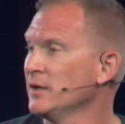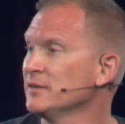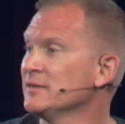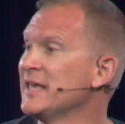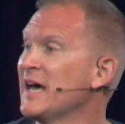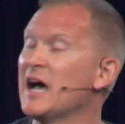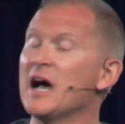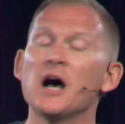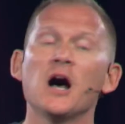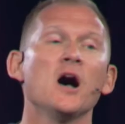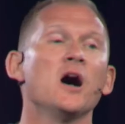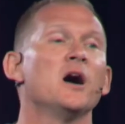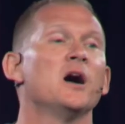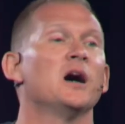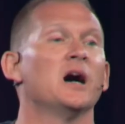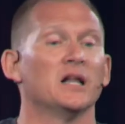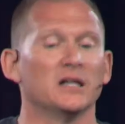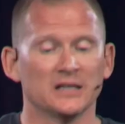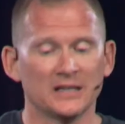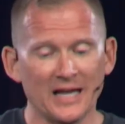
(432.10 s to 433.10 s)
That
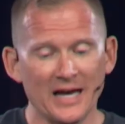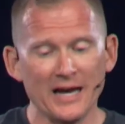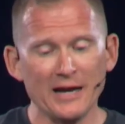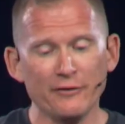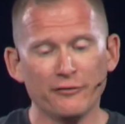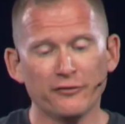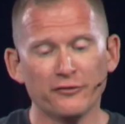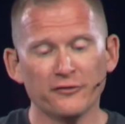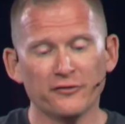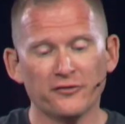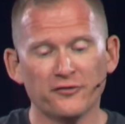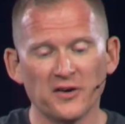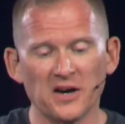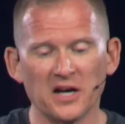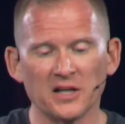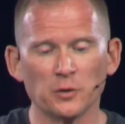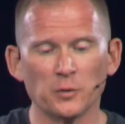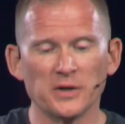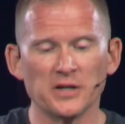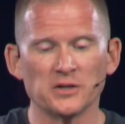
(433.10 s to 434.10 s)
a life
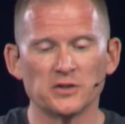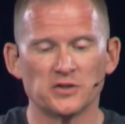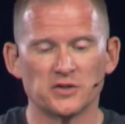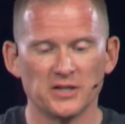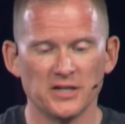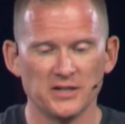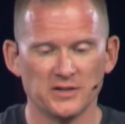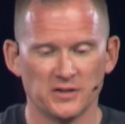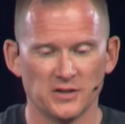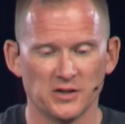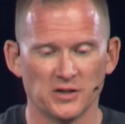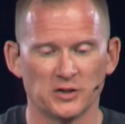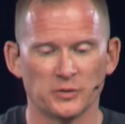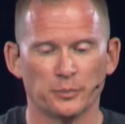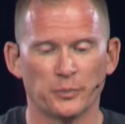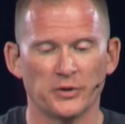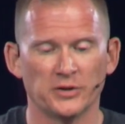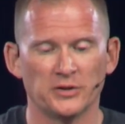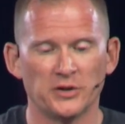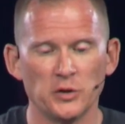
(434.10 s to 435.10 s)
following Jesus
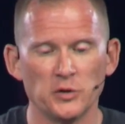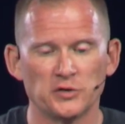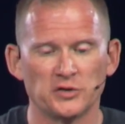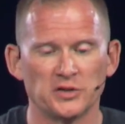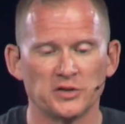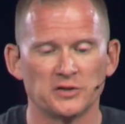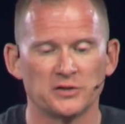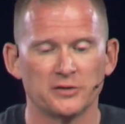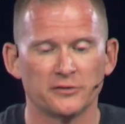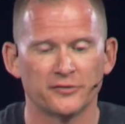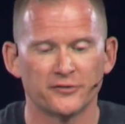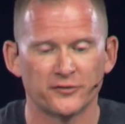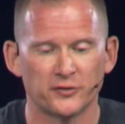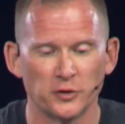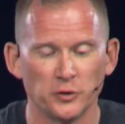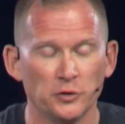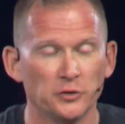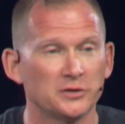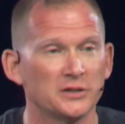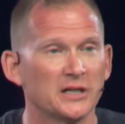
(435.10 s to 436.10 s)
produces the
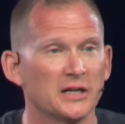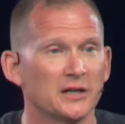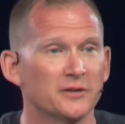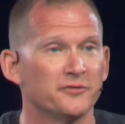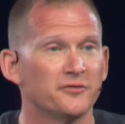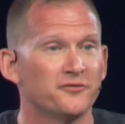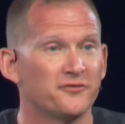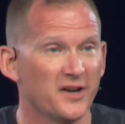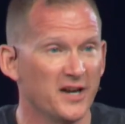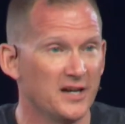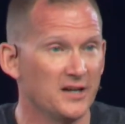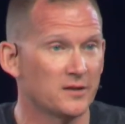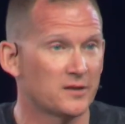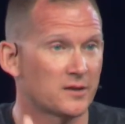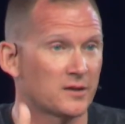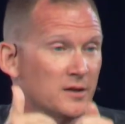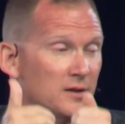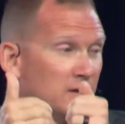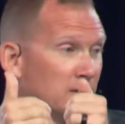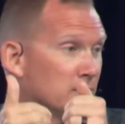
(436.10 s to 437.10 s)
fruit of
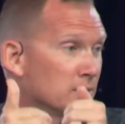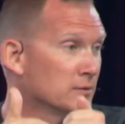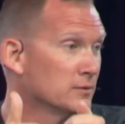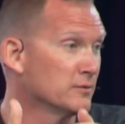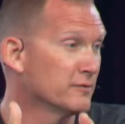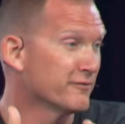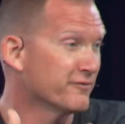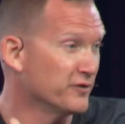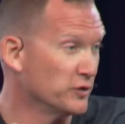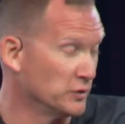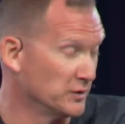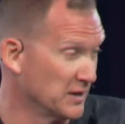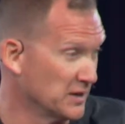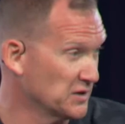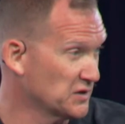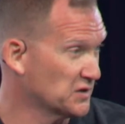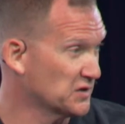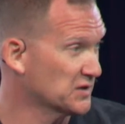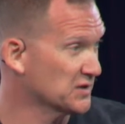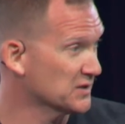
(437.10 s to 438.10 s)

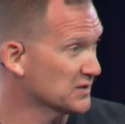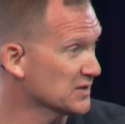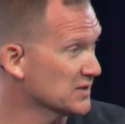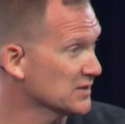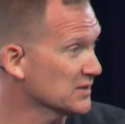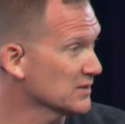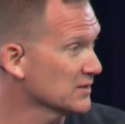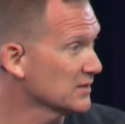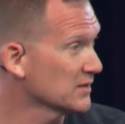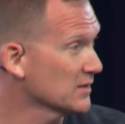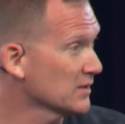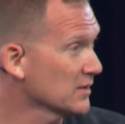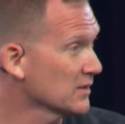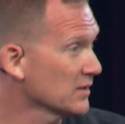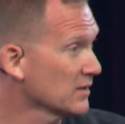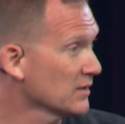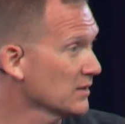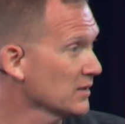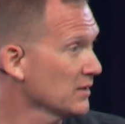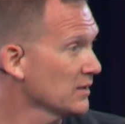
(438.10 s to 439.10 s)
faithfulness.
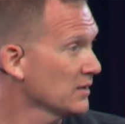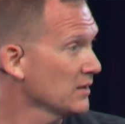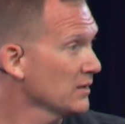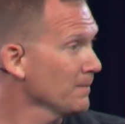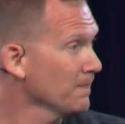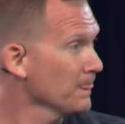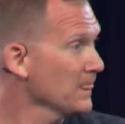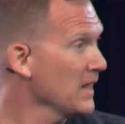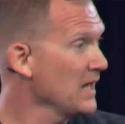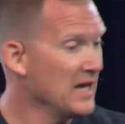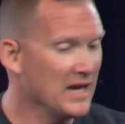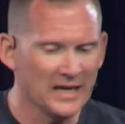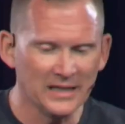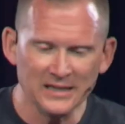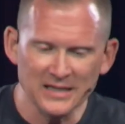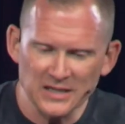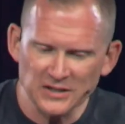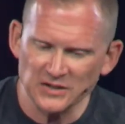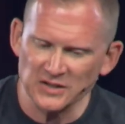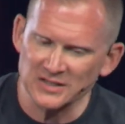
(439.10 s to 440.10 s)

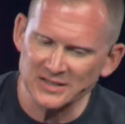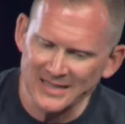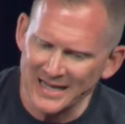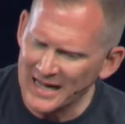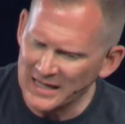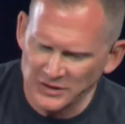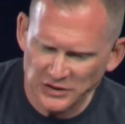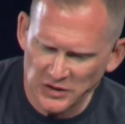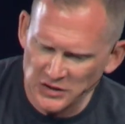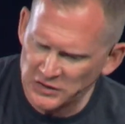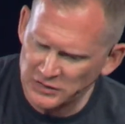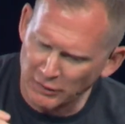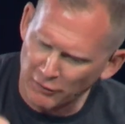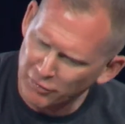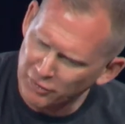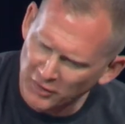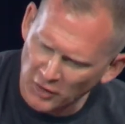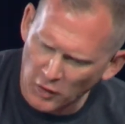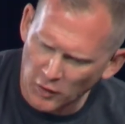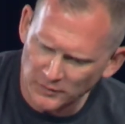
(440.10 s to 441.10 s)
And this is not just a
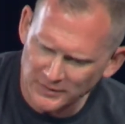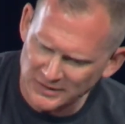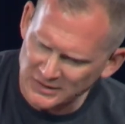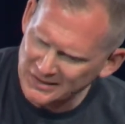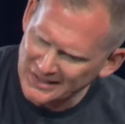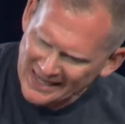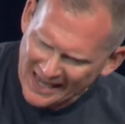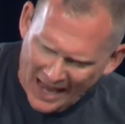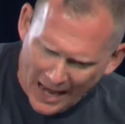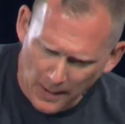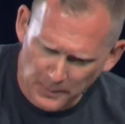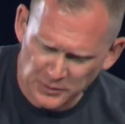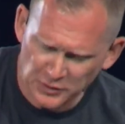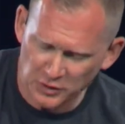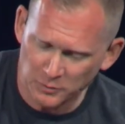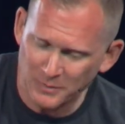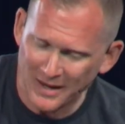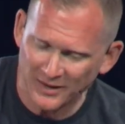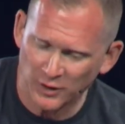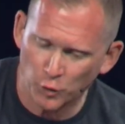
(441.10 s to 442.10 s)
thought that's
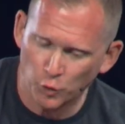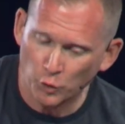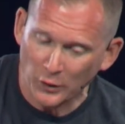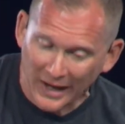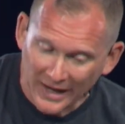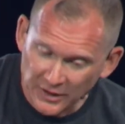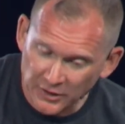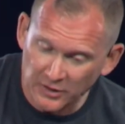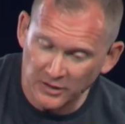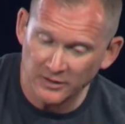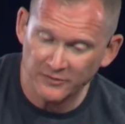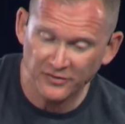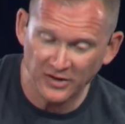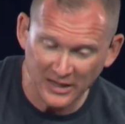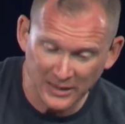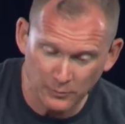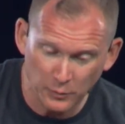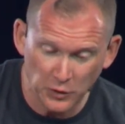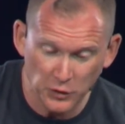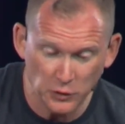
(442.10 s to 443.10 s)
captured by the writer of
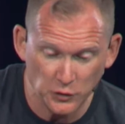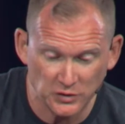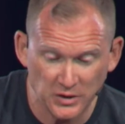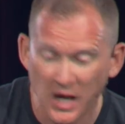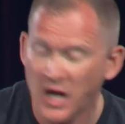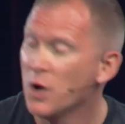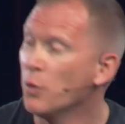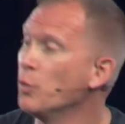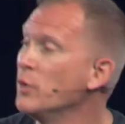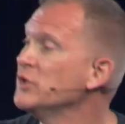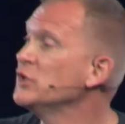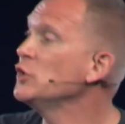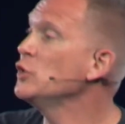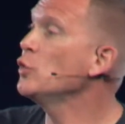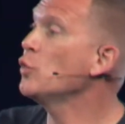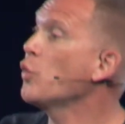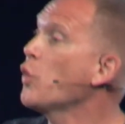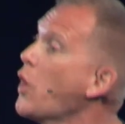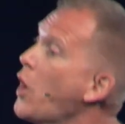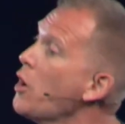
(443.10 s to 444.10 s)
Hebrews. When you
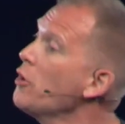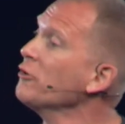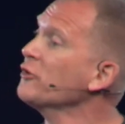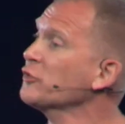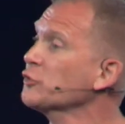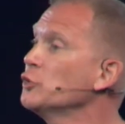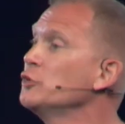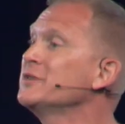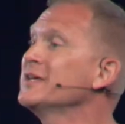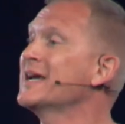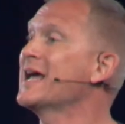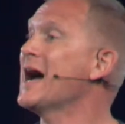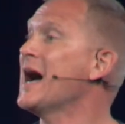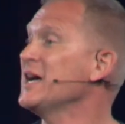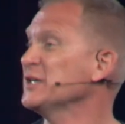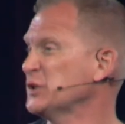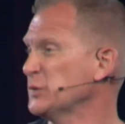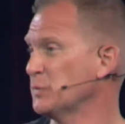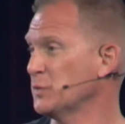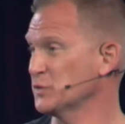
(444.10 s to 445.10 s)
walk through the
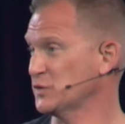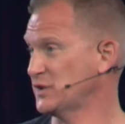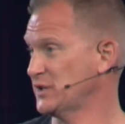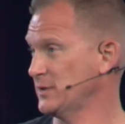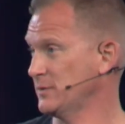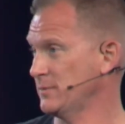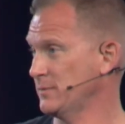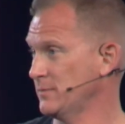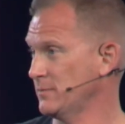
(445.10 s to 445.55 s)
Gospels